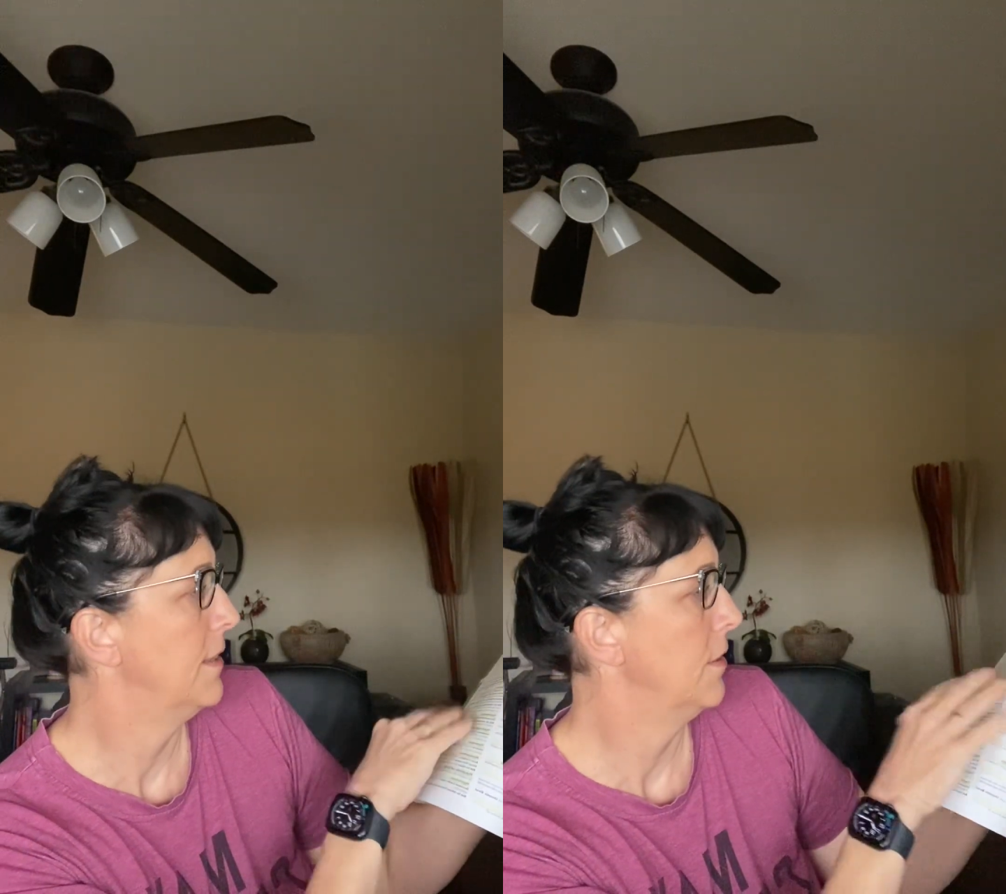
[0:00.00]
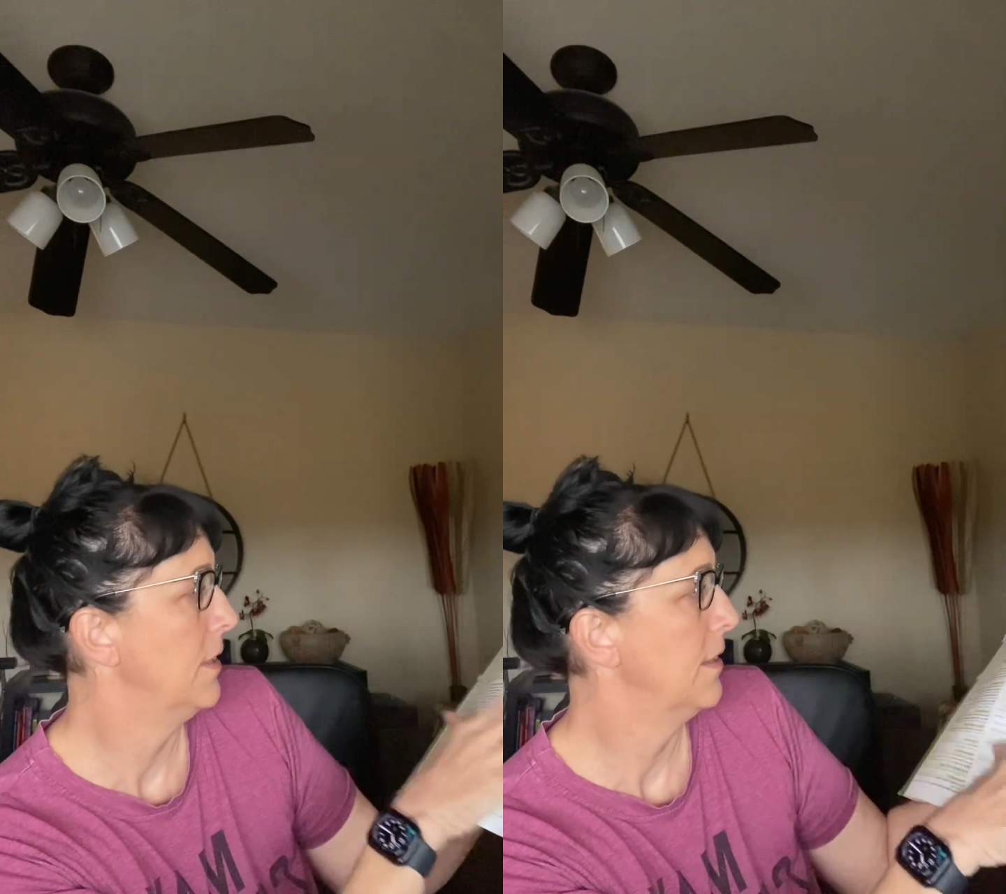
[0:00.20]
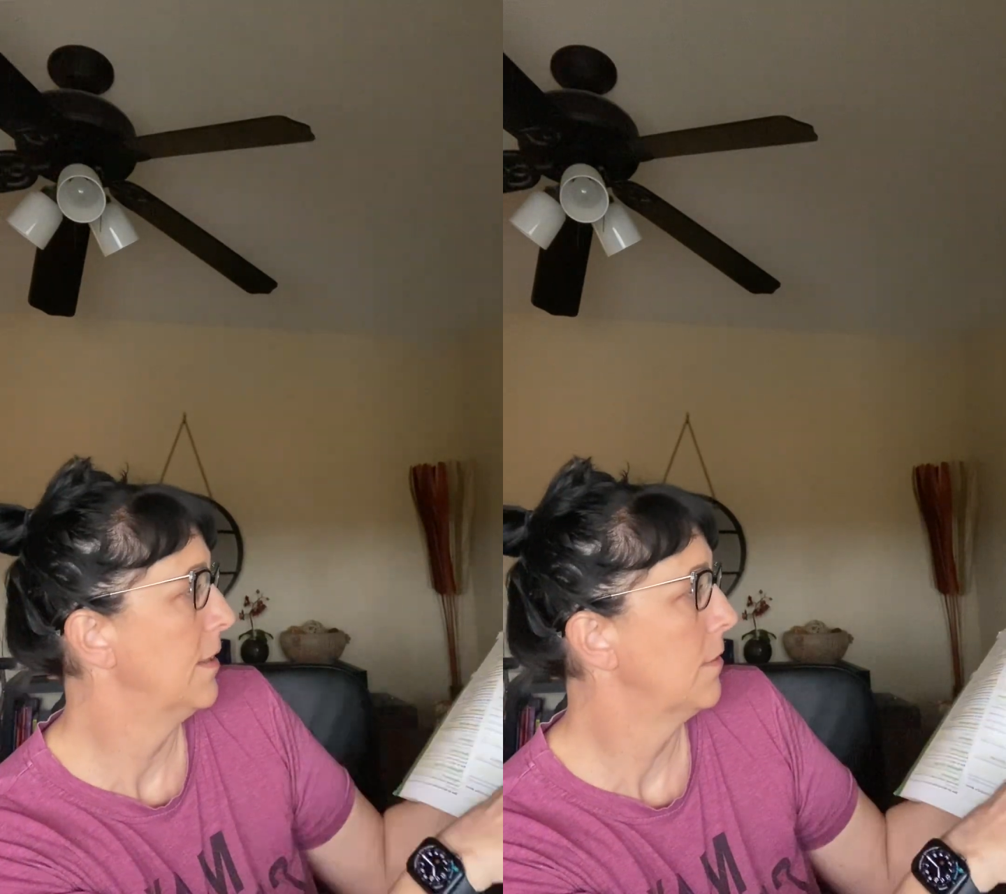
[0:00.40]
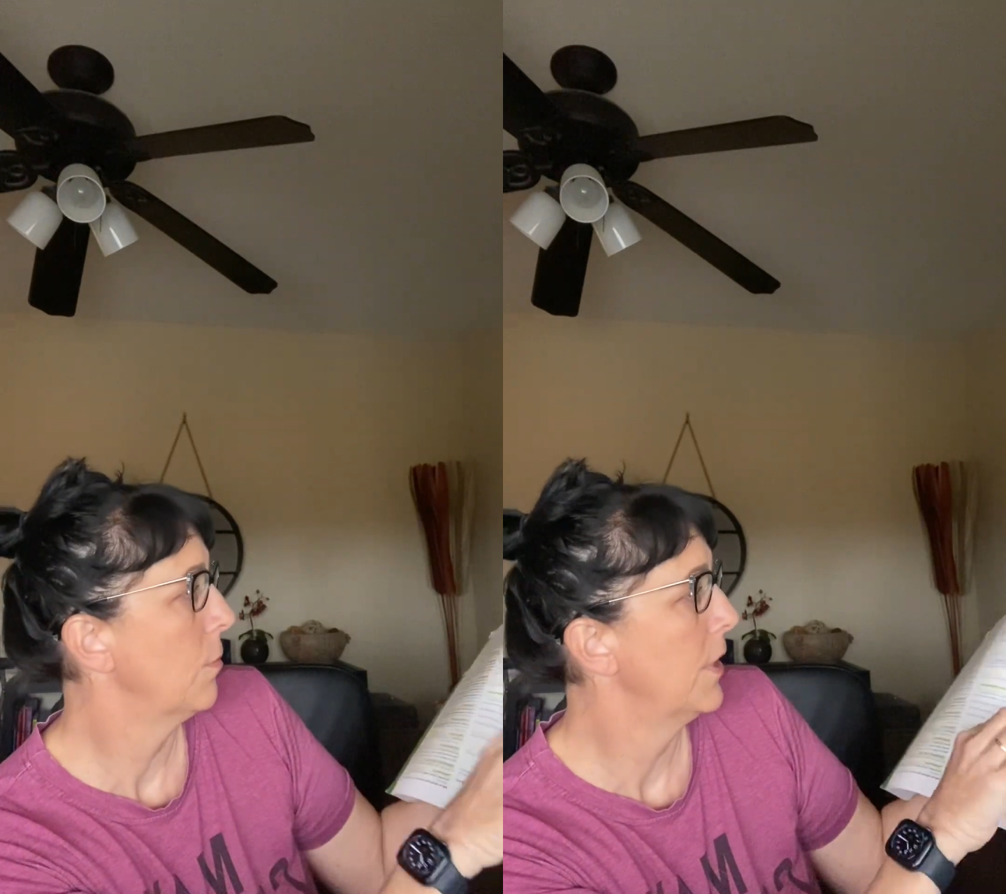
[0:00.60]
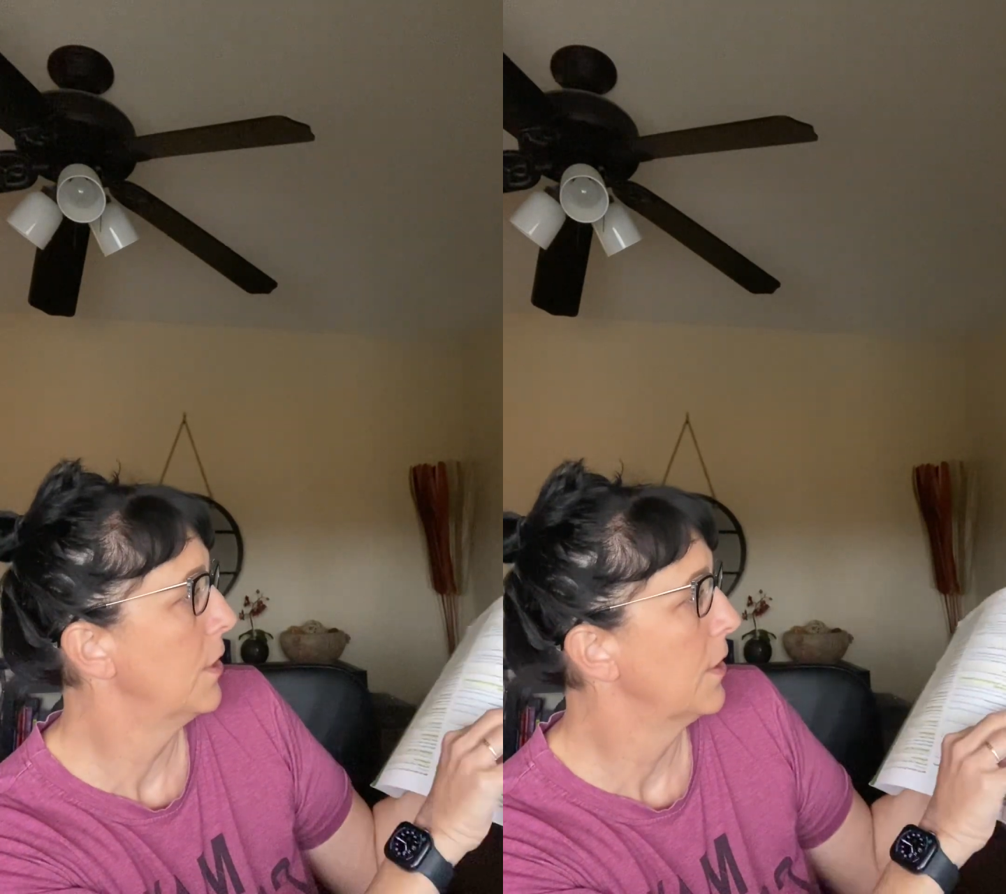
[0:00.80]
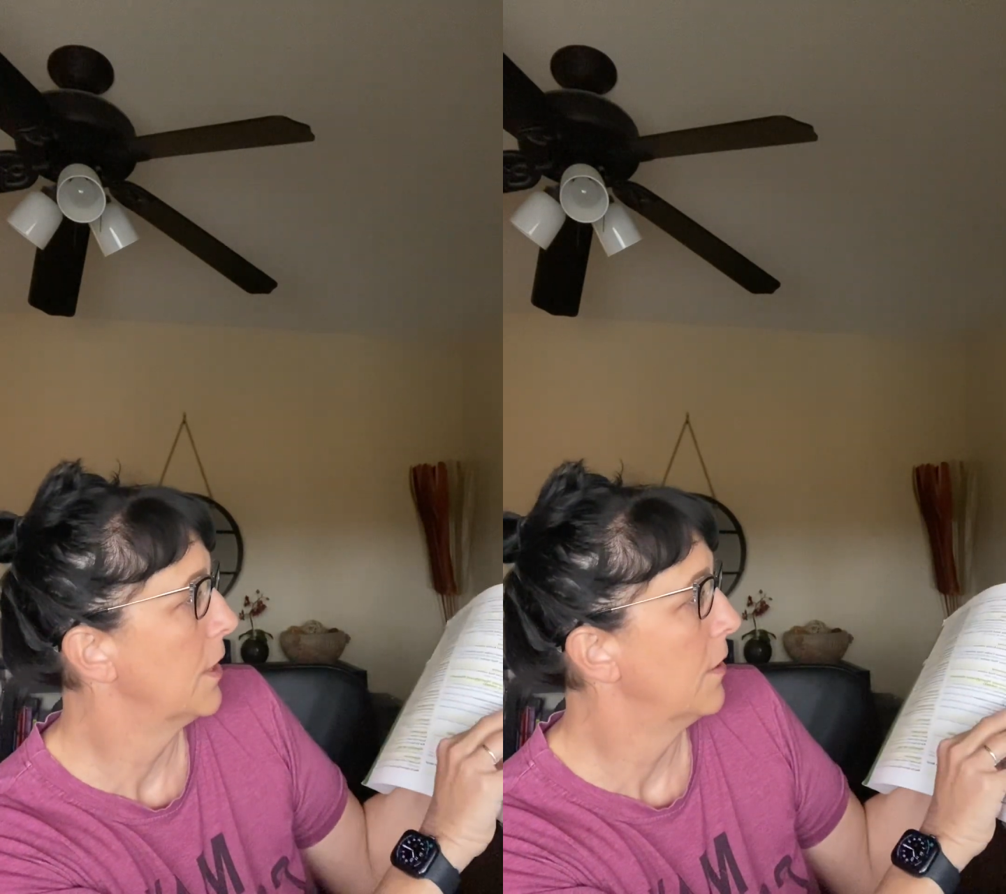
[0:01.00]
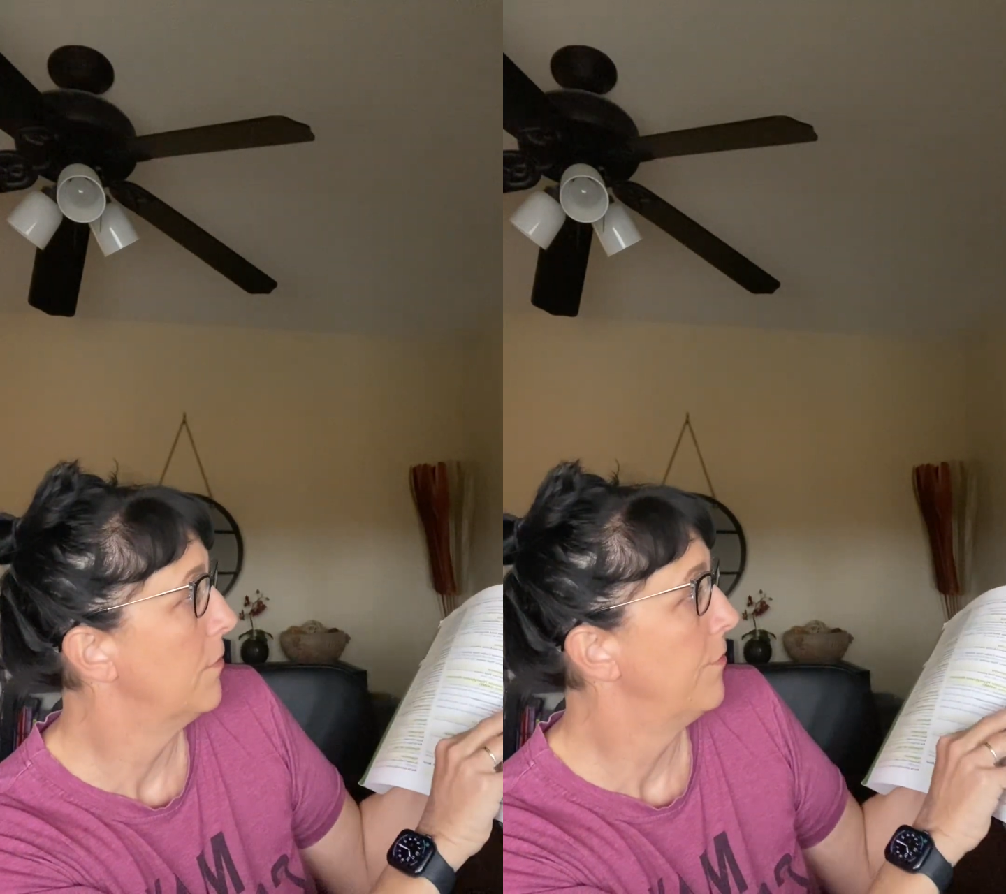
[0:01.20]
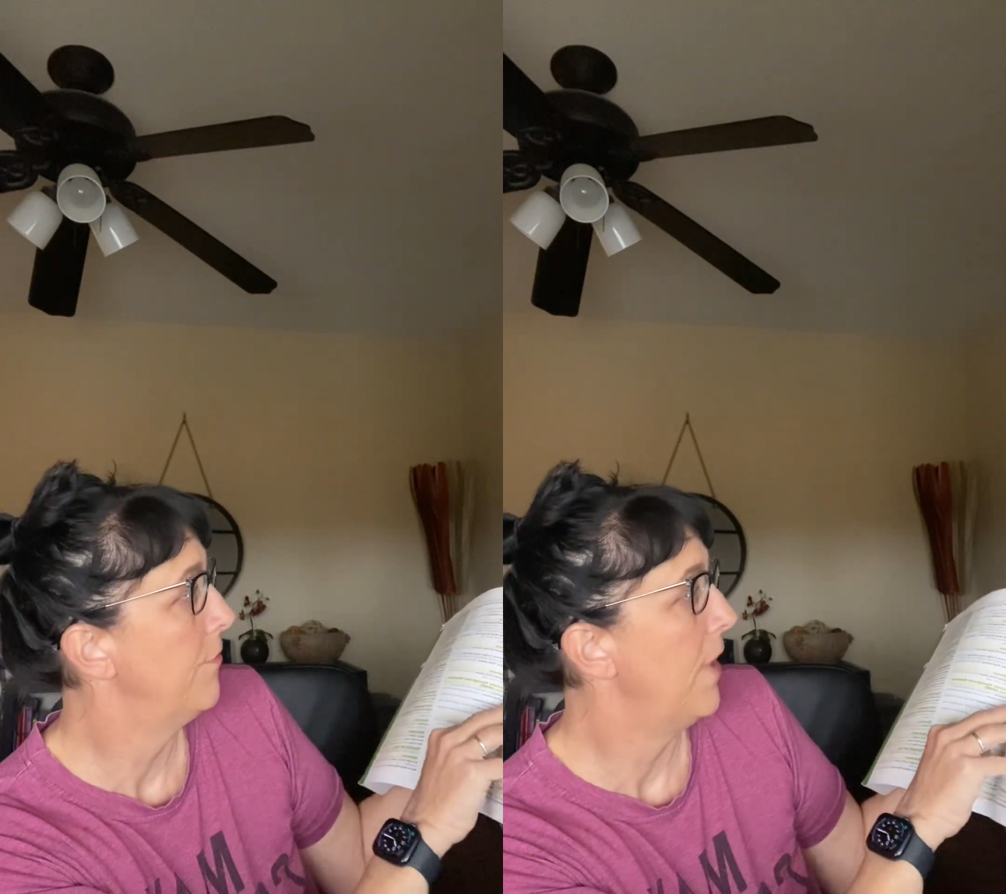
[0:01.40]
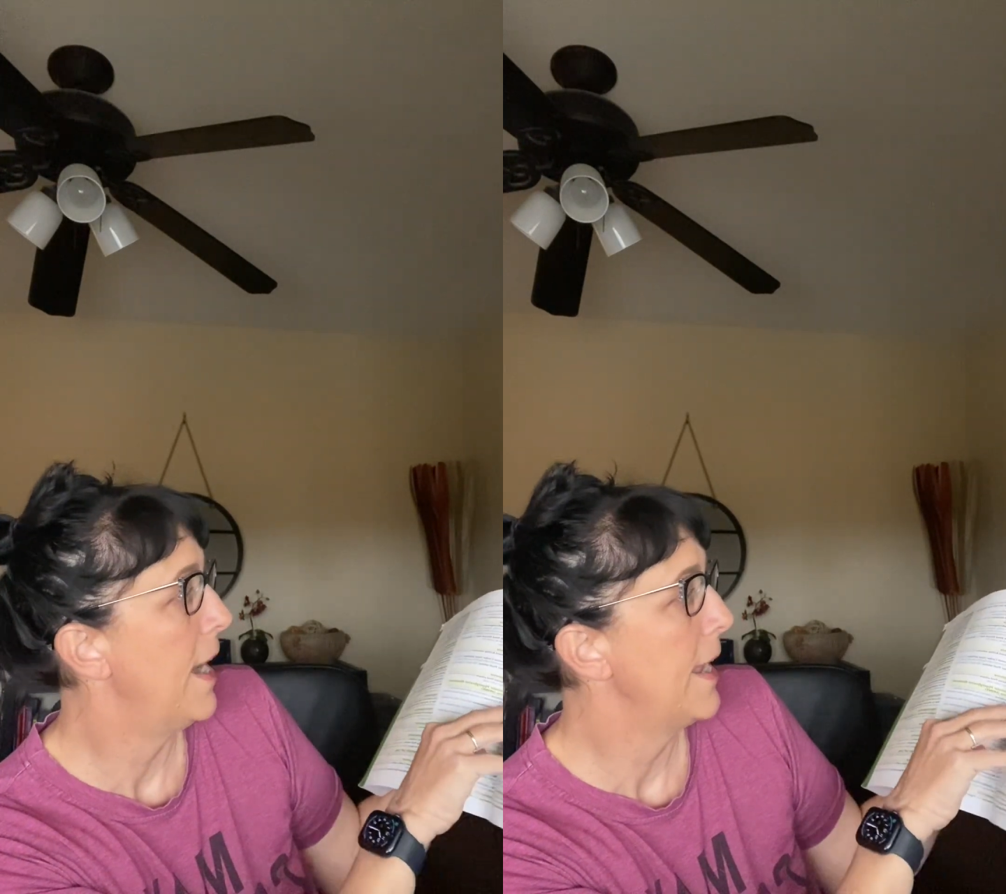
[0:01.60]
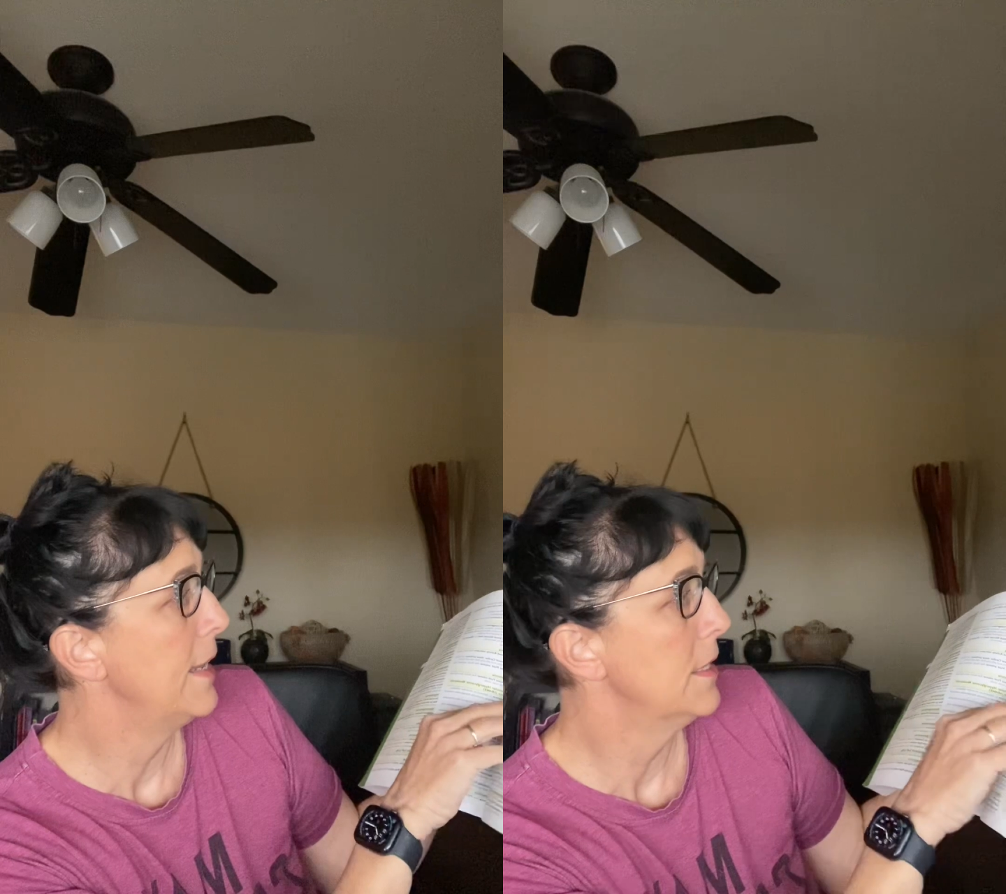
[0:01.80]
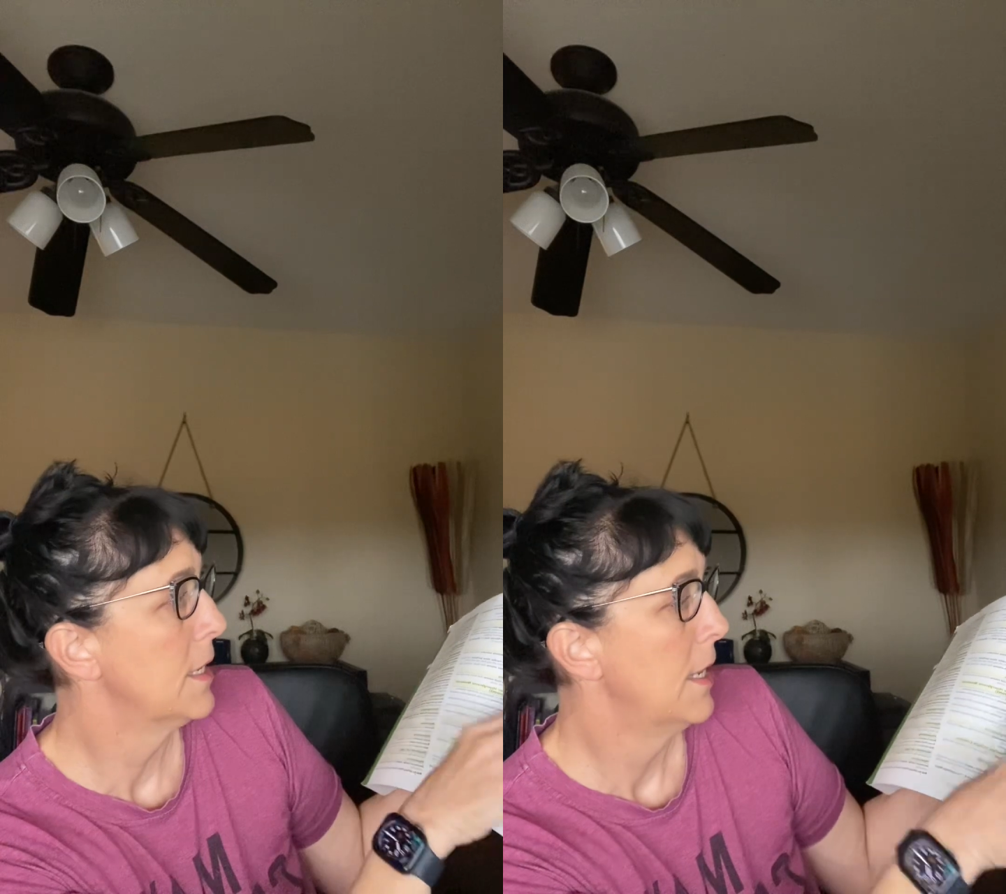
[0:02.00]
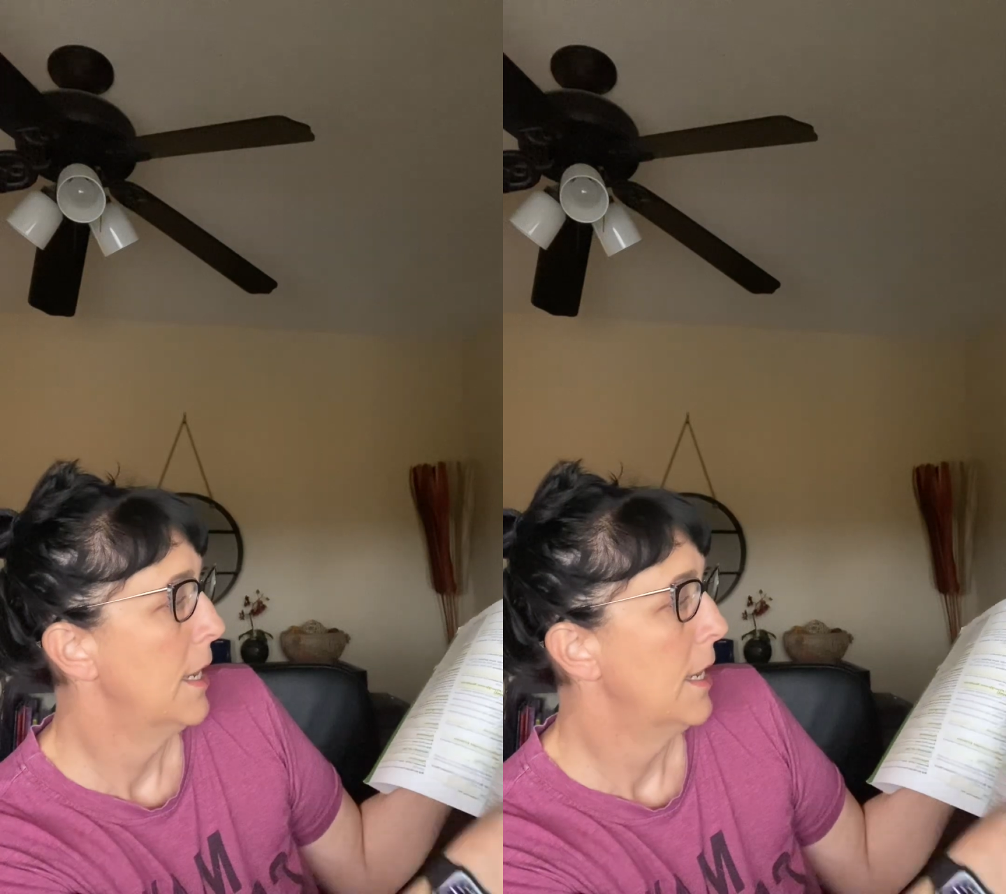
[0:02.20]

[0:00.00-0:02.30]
So this is where you're gonna find